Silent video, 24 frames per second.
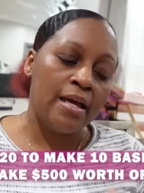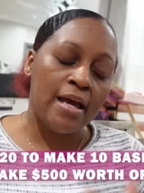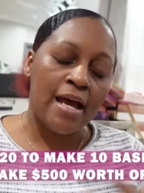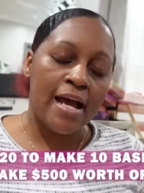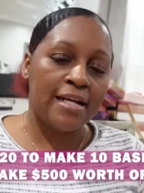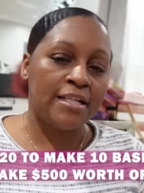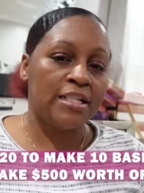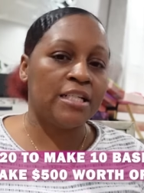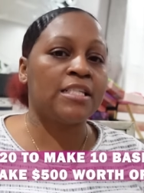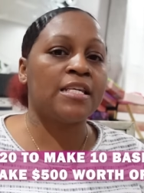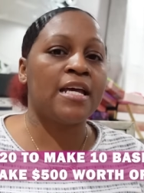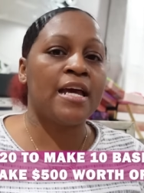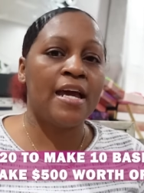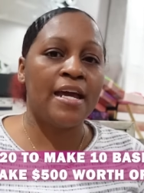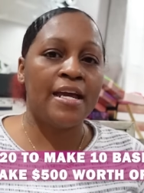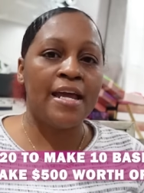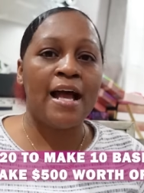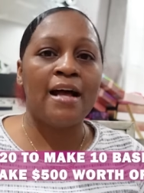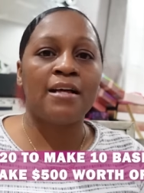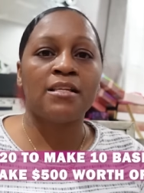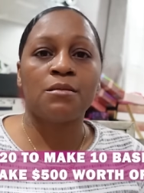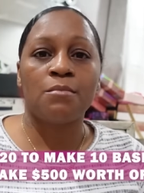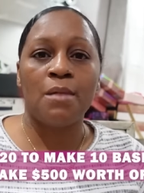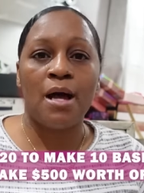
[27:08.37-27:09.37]
I just gave
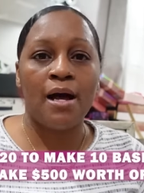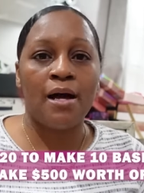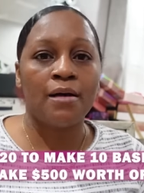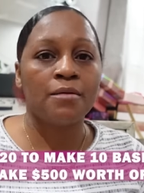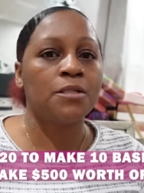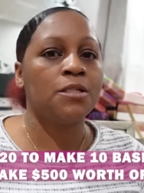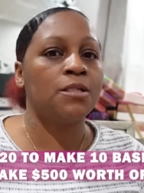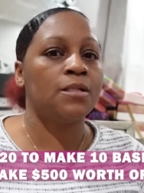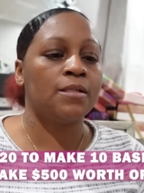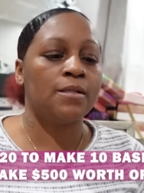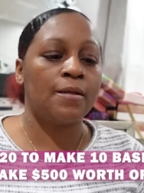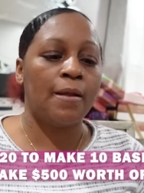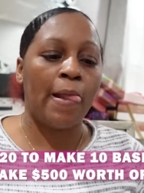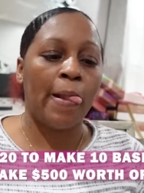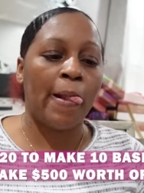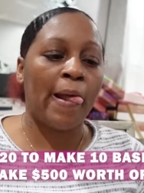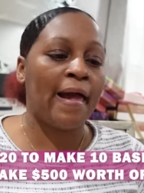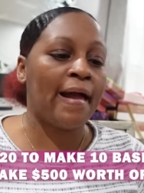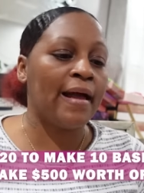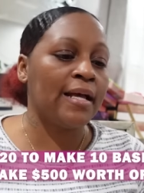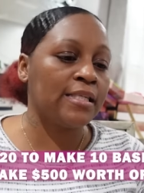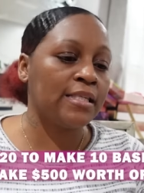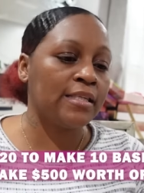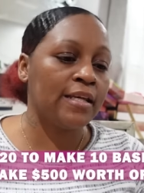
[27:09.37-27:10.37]
y'all some options. And
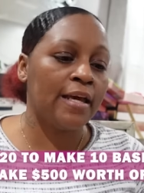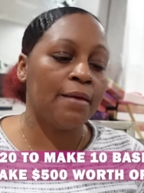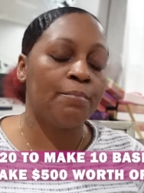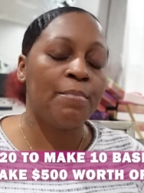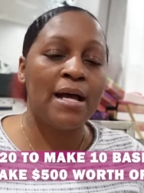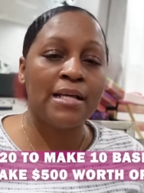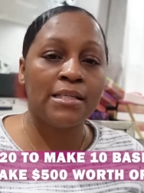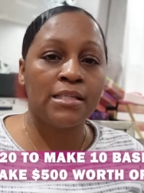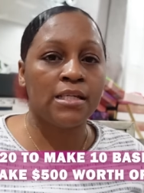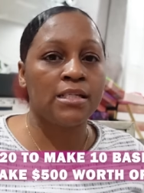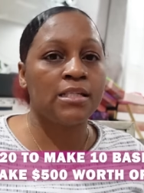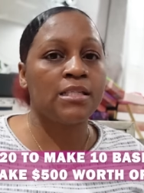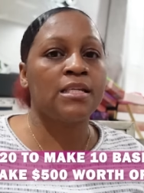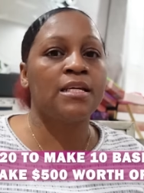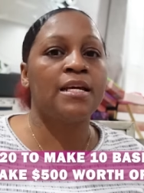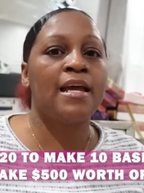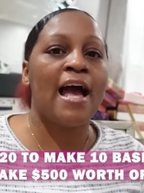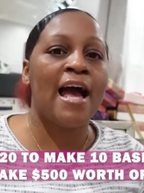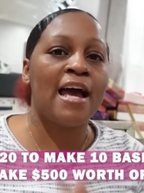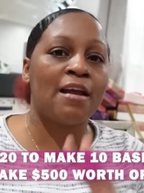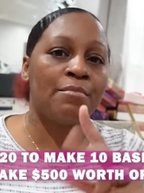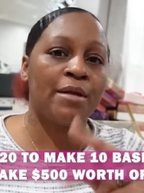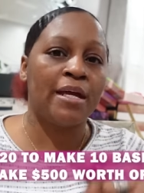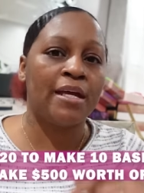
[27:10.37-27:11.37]
like I said, by 16
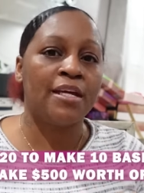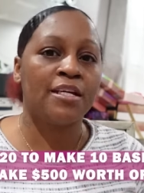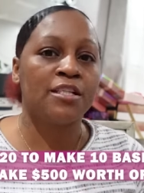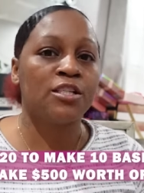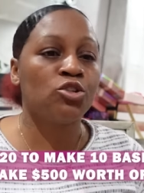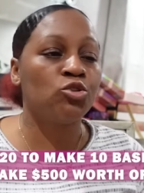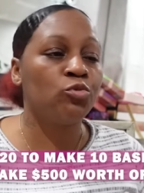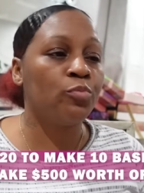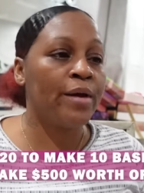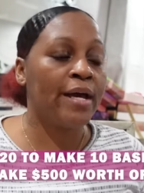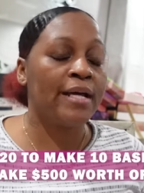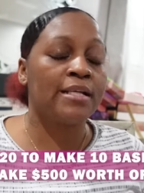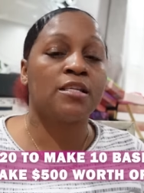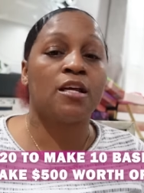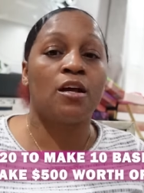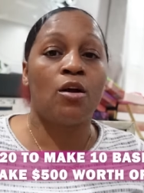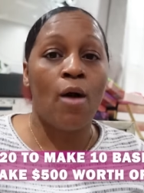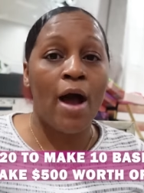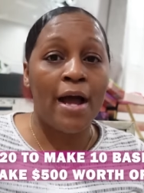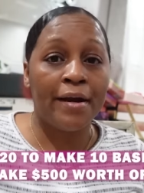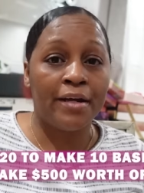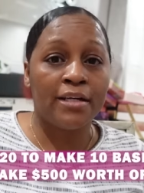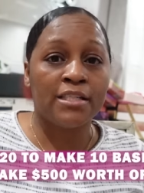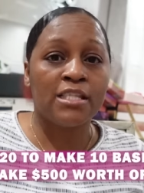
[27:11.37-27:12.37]
I'm going to get two baskets. Go
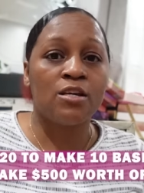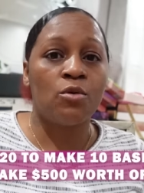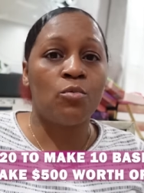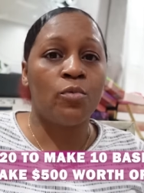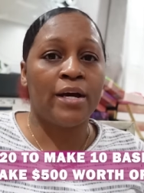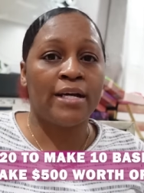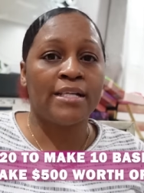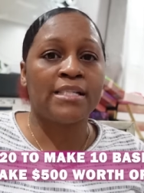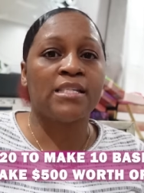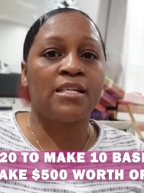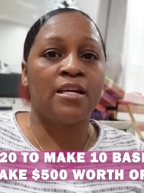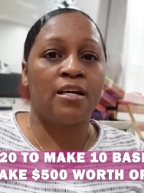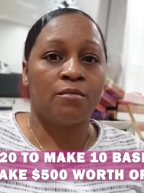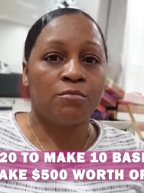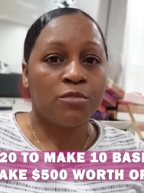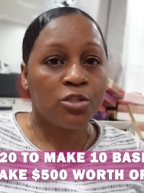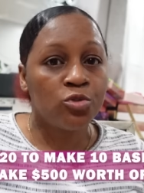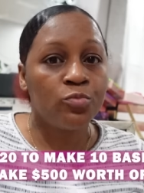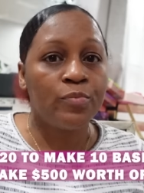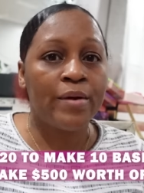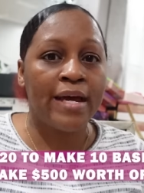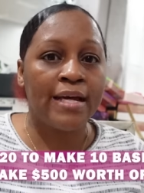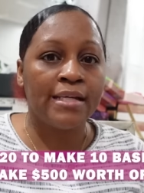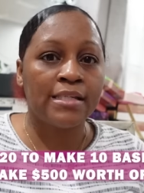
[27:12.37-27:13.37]
out there somewhere and sell them
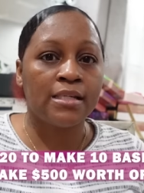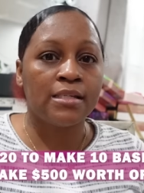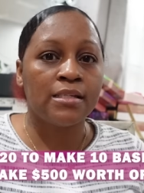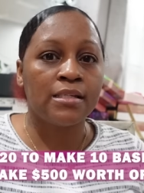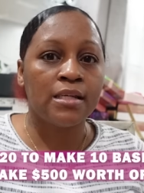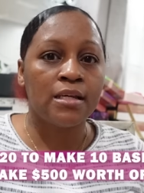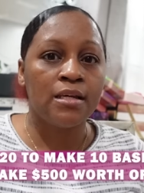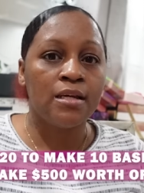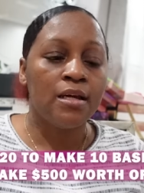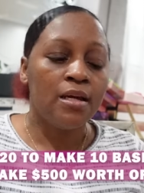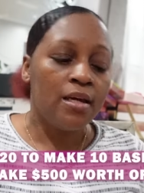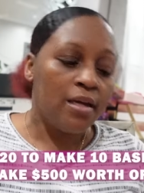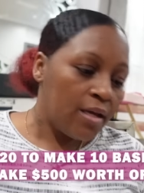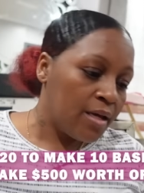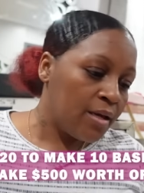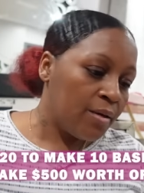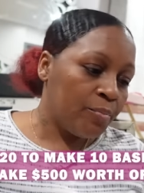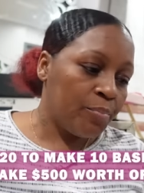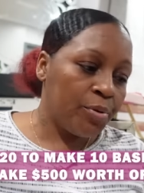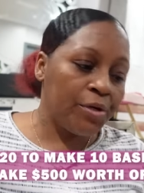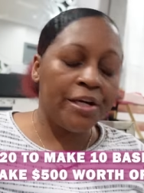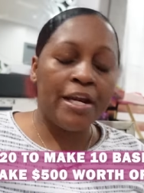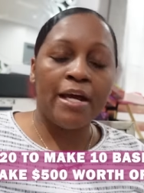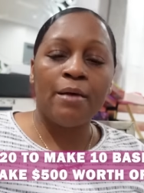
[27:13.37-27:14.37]
two baskets.
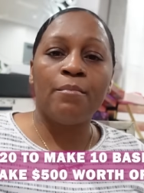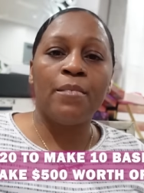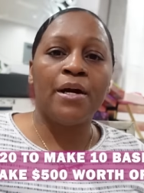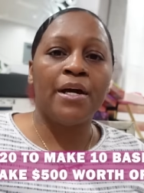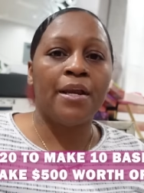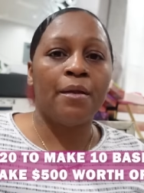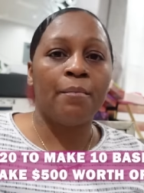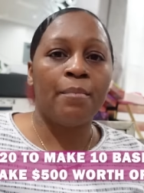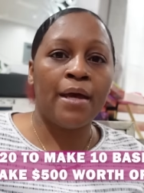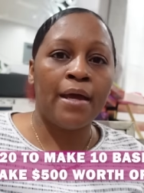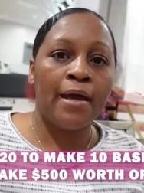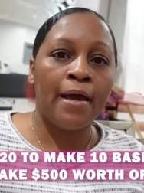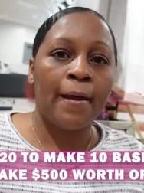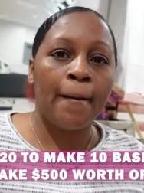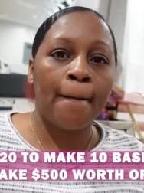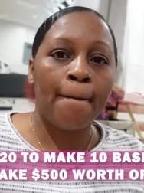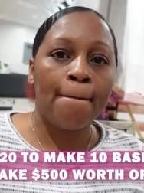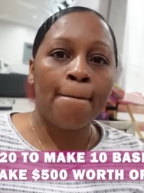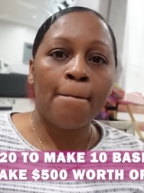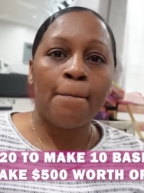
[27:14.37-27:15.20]
Put that money back.